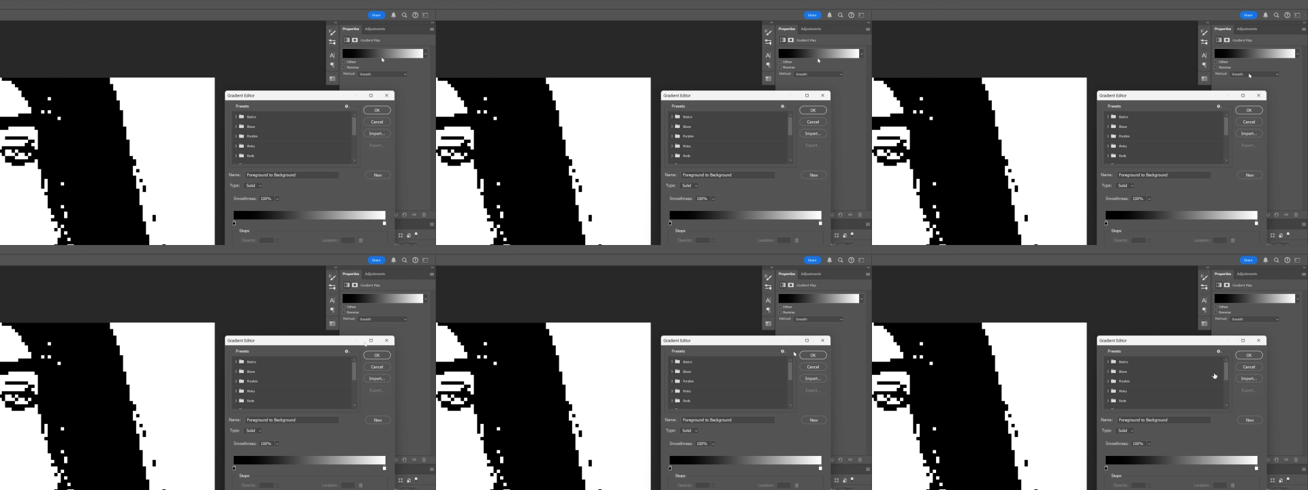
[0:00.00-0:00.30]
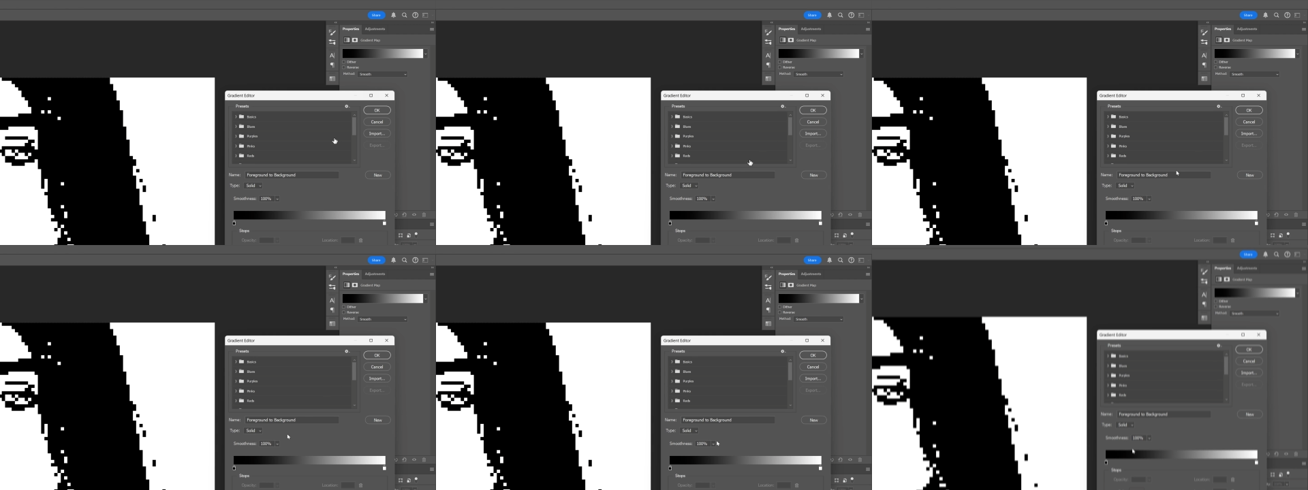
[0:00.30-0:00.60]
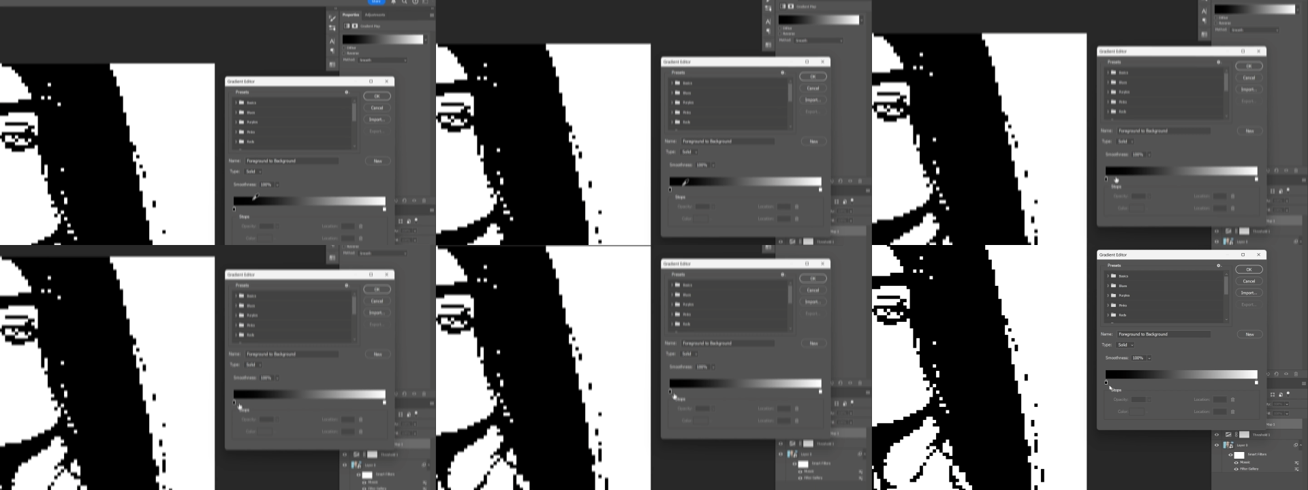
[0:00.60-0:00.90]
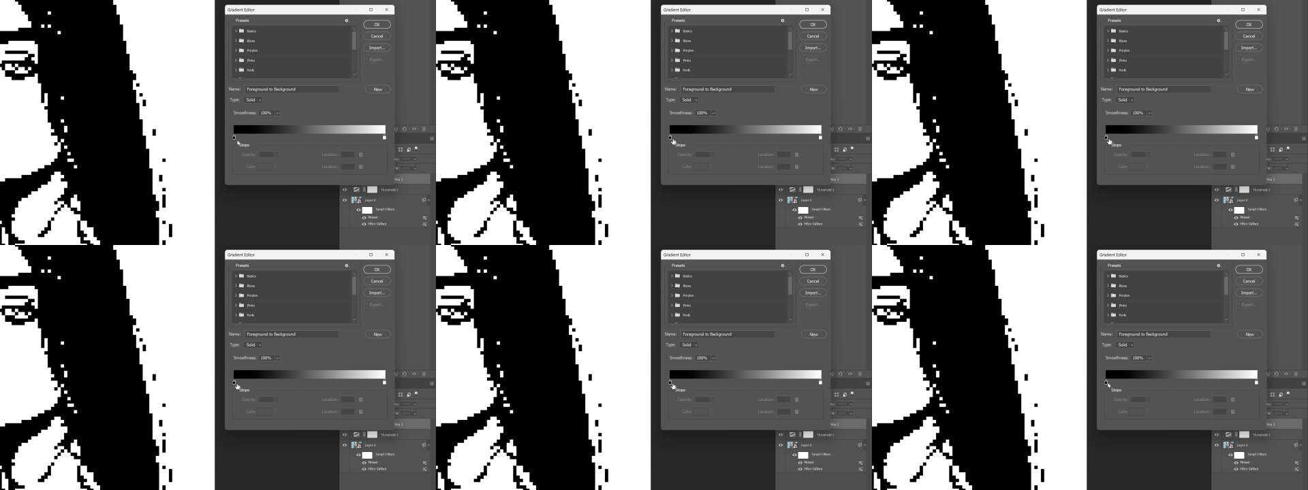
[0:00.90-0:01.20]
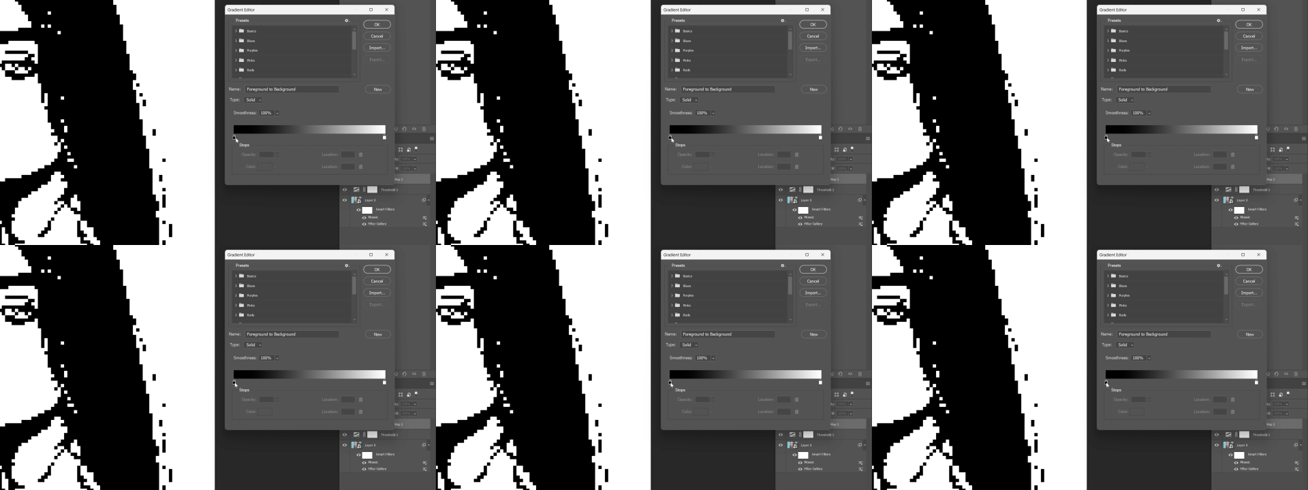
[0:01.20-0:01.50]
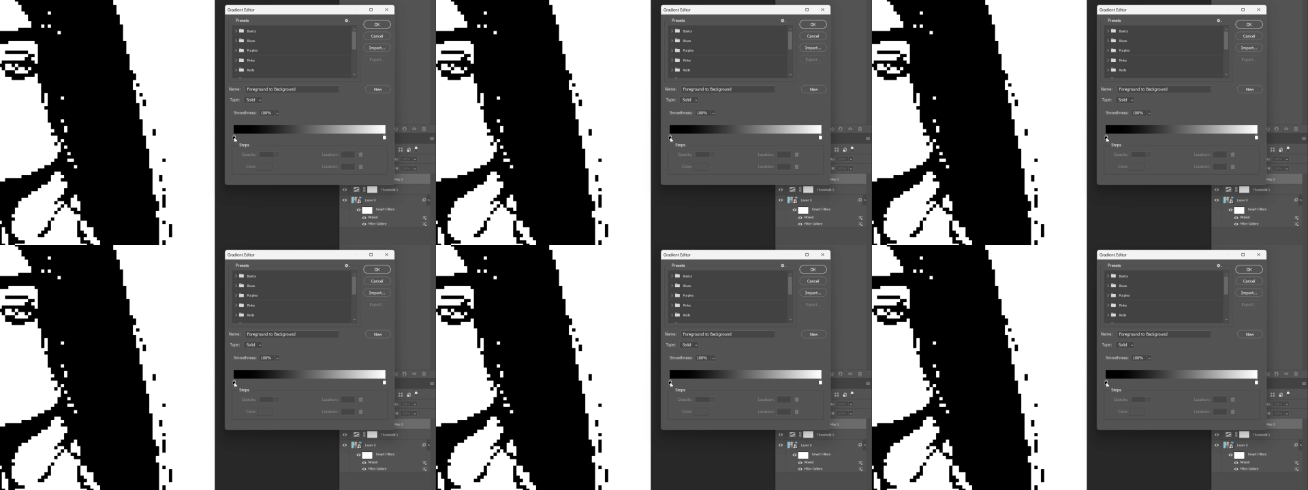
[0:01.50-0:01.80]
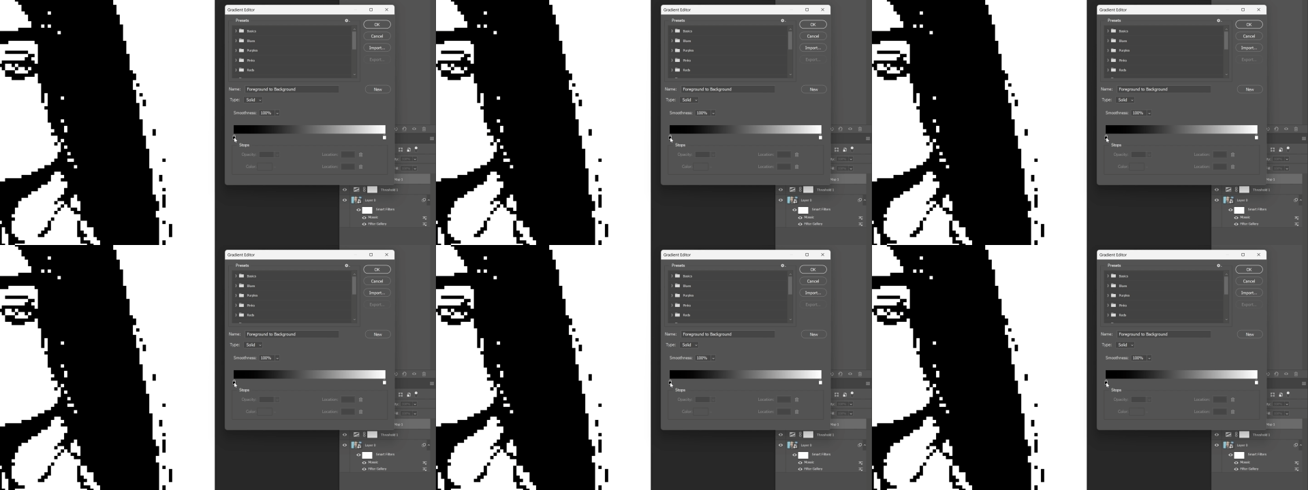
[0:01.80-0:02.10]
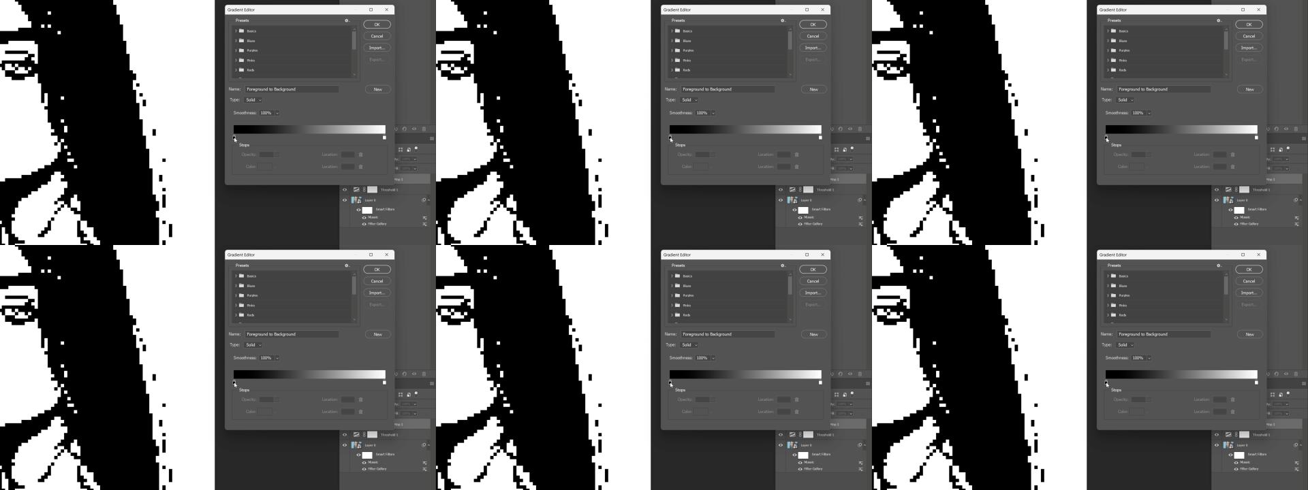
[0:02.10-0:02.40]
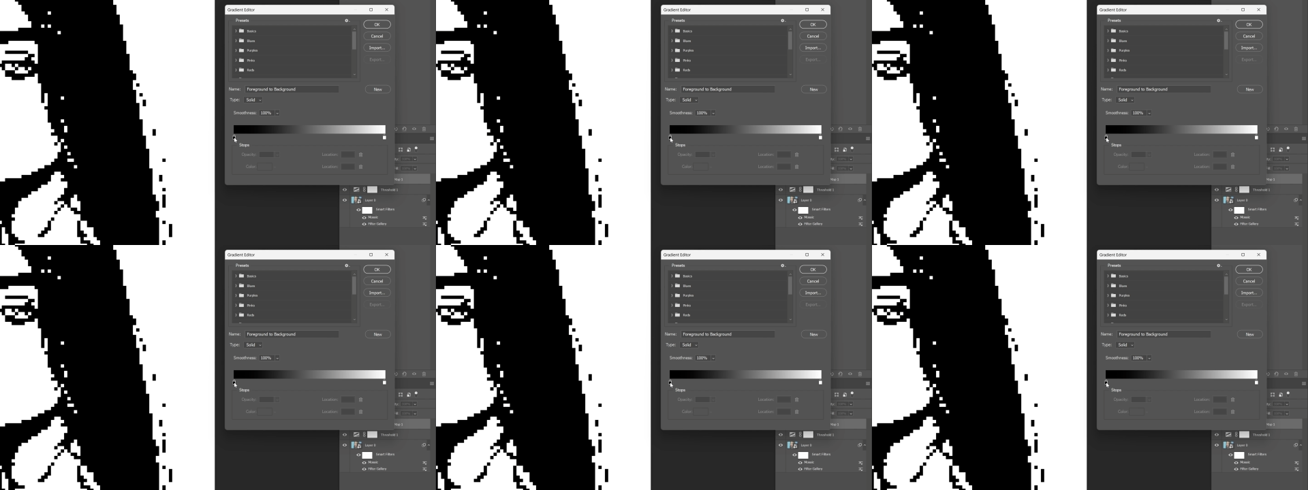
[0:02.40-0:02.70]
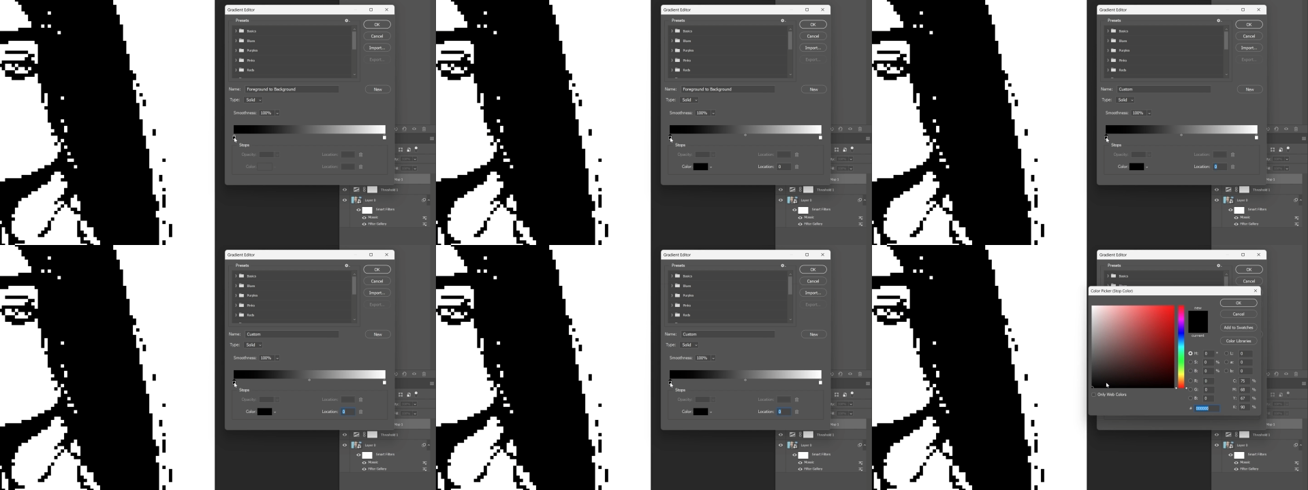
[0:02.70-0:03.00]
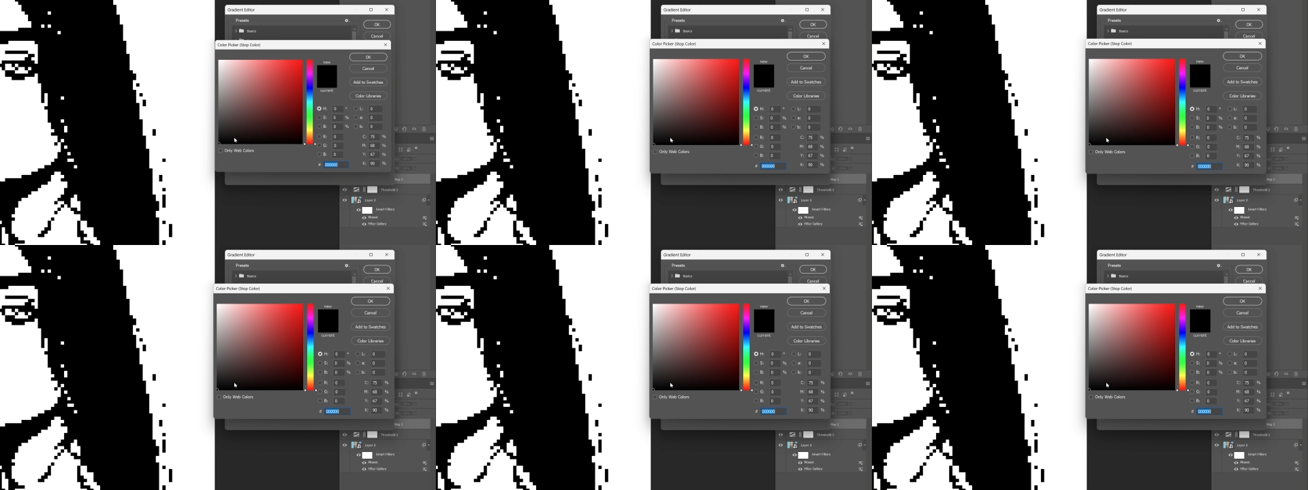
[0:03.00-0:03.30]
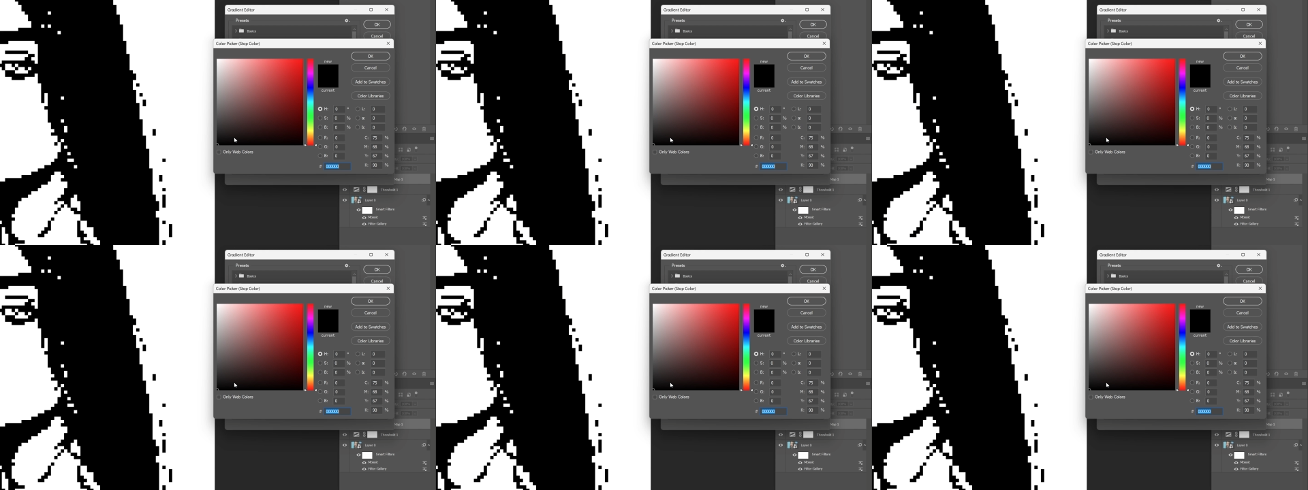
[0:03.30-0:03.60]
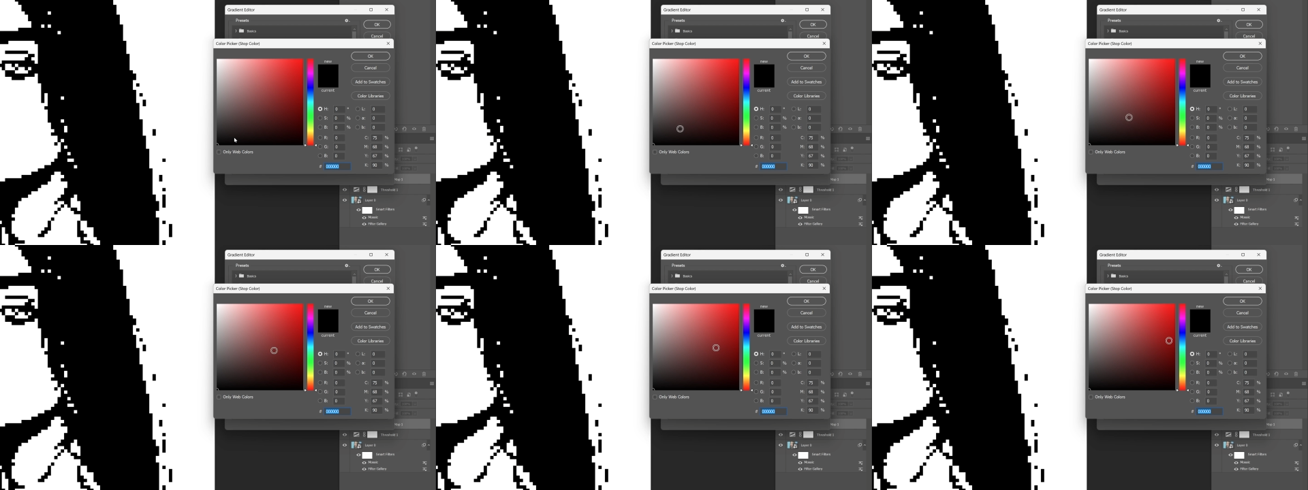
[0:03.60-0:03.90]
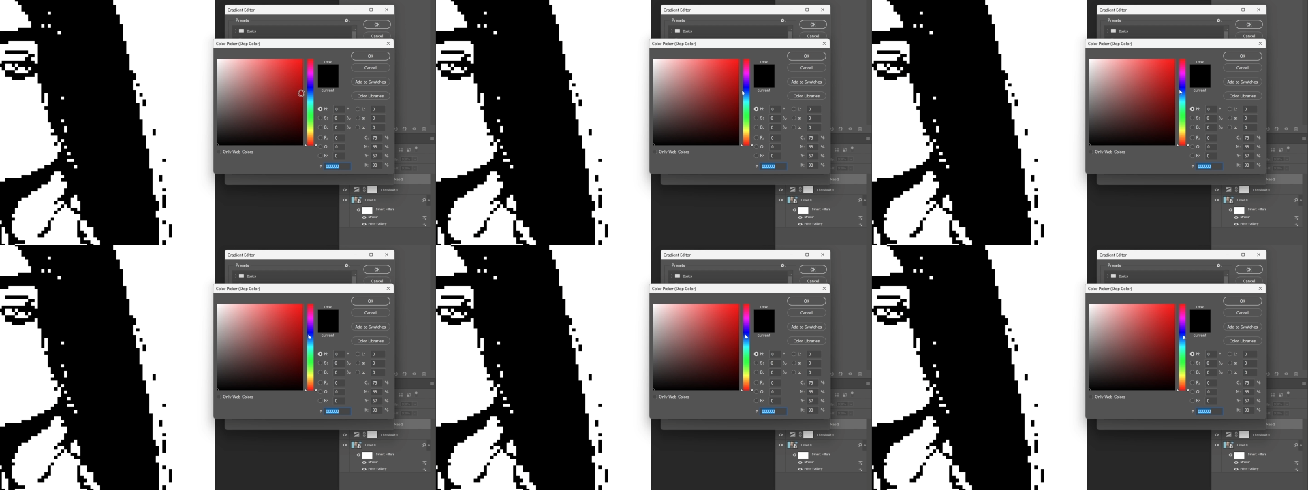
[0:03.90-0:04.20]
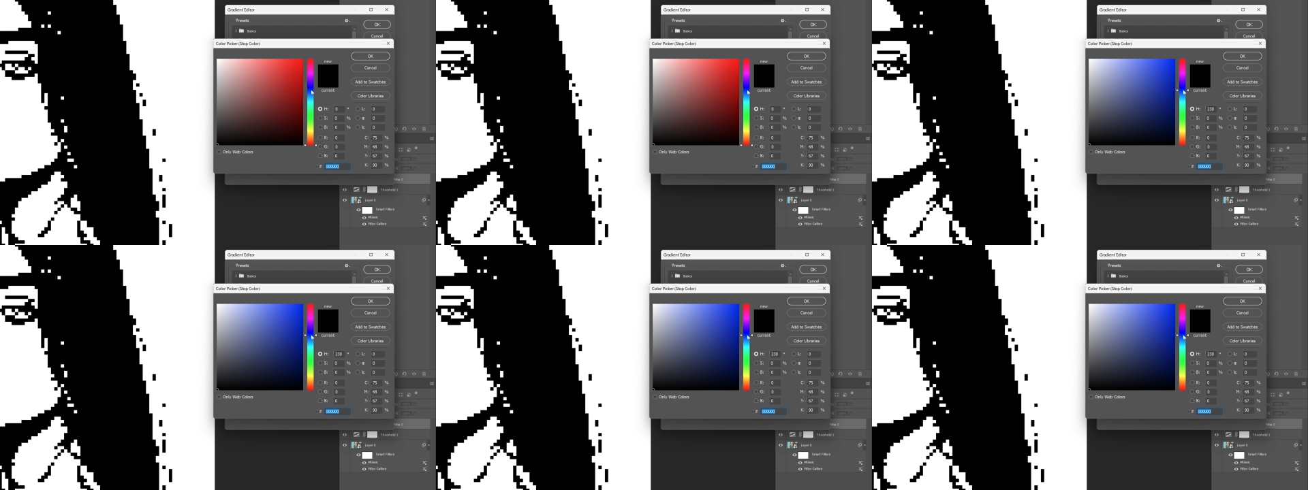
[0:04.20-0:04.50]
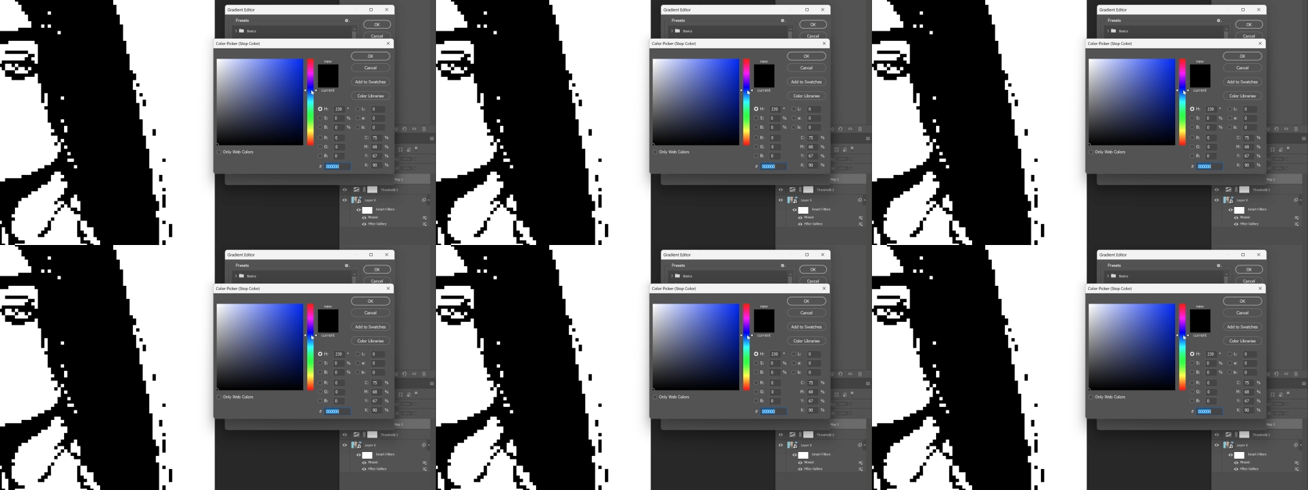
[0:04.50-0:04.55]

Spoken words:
(no speaker visible)